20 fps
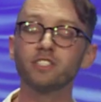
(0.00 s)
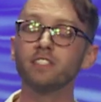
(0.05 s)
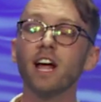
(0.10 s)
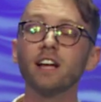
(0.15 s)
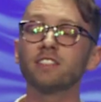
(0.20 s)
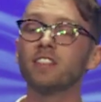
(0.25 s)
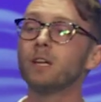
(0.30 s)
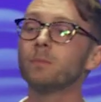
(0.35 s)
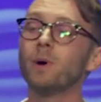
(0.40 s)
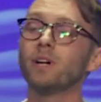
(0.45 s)

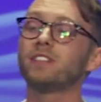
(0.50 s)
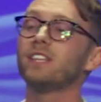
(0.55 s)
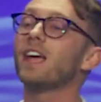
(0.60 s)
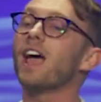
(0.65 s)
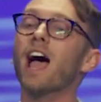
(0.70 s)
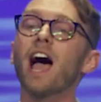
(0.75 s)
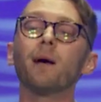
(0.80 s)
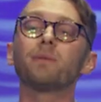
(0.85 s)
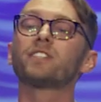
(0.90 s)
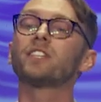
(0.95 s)
nothing but the
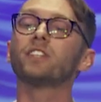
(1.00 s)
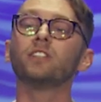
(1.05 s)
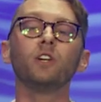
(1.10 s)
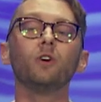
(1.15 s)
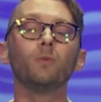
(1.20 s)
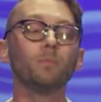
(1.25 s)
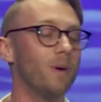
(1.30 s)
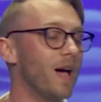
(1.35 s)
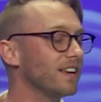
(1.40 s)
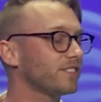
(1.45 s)

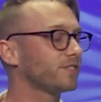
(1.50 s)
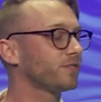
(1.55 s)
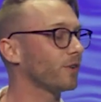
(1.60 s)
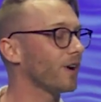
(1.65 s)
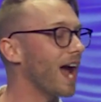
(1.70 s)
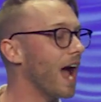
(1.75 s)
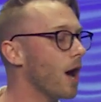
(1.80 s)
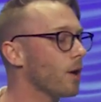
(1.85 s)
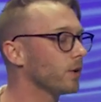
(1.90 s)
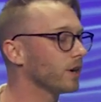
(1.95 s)
absolute best
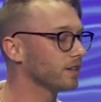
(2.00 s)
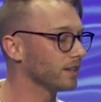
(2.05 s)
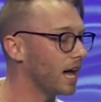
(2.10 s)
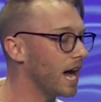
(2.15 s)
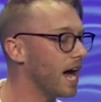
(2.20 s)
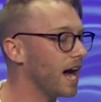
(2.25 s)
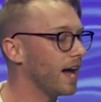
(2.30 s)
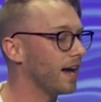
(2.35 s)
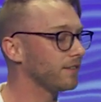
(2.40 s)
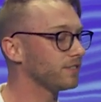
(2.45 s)
for our
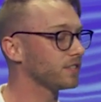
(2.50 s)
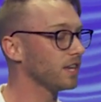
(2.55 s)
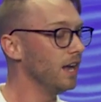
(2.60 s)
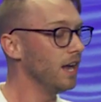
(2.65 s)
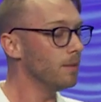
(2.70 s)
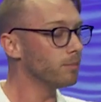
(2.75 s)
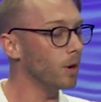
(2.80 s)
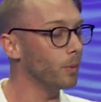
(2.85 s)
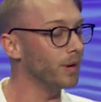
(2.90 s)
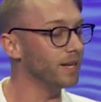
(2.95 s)
lives.
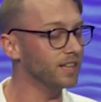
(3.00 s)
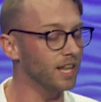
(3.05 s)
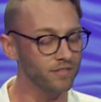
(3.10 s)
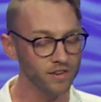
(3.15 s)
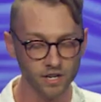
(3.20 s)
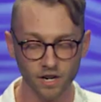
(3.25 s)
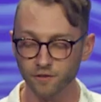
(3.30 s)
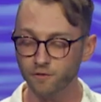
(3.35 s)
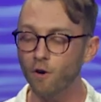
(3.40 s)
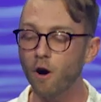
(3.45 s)
But we live
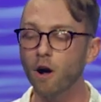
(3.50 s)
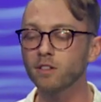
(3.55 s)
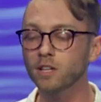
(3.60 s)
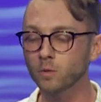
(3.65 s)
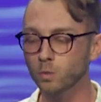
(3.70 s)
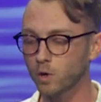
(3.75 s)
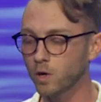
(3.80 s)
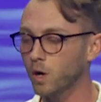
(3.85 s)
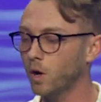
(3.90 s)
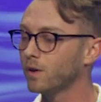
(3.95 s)
in a
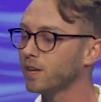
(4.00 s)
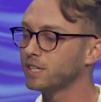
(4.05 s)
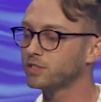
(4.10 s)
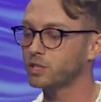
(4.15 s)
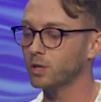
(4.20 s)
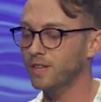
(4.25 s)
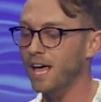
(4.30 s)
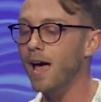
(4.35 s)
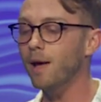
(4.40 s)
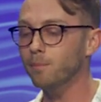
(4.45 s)
fallen world, and
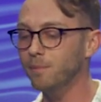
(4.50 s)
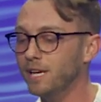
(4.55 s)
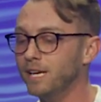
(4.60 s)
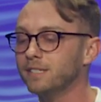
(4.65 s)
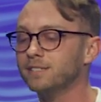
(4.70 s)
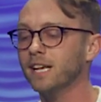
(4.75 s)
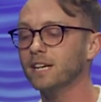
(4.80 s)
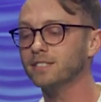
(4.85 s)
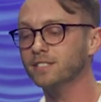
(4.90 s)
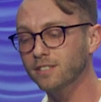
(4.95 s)
so that
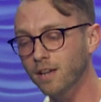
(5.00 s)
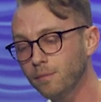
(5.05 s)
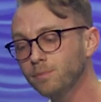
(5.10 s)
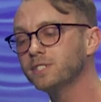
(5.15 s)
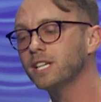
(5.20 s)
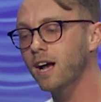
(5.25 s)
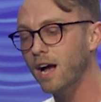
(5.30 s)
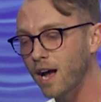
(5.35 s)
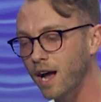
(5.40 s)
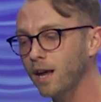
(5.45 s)
means that
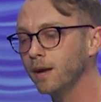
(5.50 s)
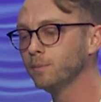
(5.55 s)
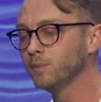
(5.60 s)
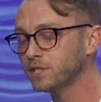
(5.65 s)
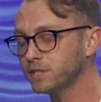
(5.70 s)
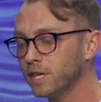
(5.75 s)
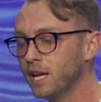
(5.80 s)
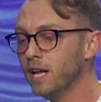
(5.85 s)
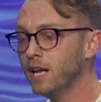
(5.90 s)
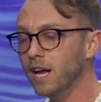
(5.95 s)

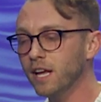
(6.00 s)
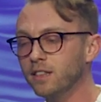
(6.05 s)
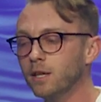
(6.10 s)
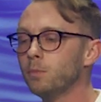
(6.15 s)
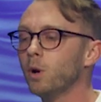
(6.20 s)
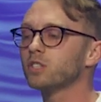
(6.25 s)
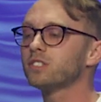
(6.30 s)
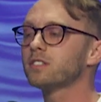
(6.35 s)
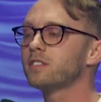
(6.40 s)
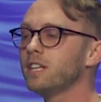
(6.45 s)
sometimes, in the
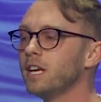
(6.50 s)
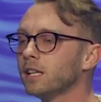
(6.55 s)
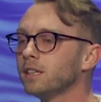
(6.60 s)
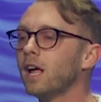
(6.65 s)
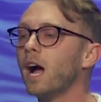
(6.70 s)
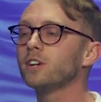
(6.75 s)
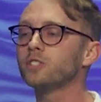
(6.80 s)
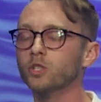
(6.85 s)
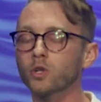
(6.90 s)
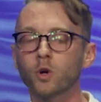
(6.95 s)
most
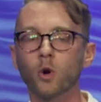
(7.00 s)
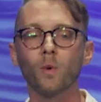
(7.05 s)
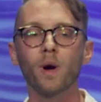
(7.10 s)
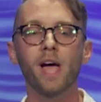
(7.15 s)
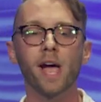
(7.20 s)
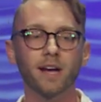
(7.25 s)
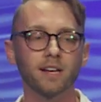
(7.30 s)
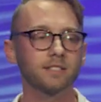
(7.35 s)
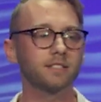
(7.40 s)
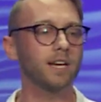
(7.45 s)
theological way
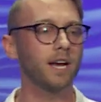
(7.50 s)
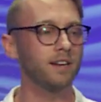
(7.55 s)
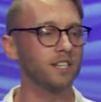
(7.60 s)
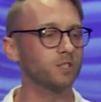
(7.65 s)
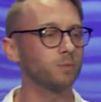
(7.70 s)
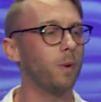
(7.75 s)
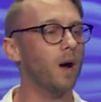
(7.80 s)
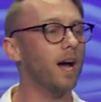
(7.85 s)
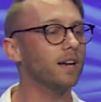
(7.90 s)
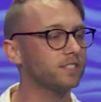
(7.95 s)
I could say it
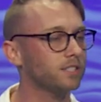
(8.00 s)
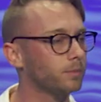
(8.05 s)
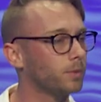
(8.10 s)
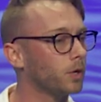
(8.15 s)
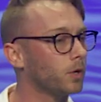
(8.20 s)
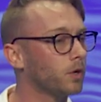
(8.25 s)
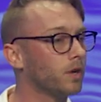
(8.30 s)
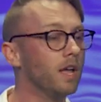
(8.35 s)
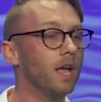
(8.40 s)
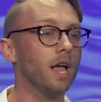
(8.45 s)
is
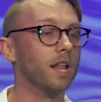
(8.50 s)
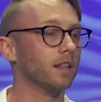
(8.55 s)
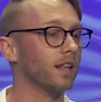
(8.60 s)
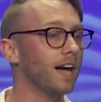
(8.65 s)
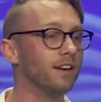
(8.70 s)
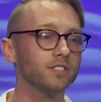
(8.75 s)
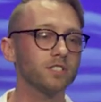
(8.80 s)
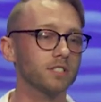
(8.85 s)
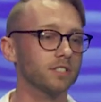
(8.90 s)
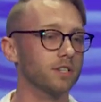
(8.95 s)
possible,
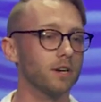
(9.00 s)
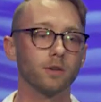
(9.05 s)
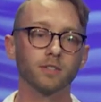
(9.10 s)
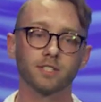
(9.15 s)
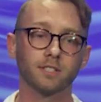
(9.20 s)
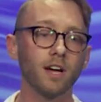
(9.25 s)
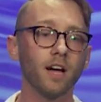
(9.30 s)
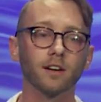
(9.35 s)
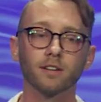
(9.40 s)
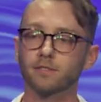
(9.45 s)
life's just gonna
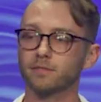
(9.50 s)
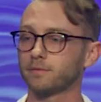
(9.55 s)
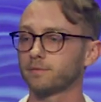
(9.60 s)
suck.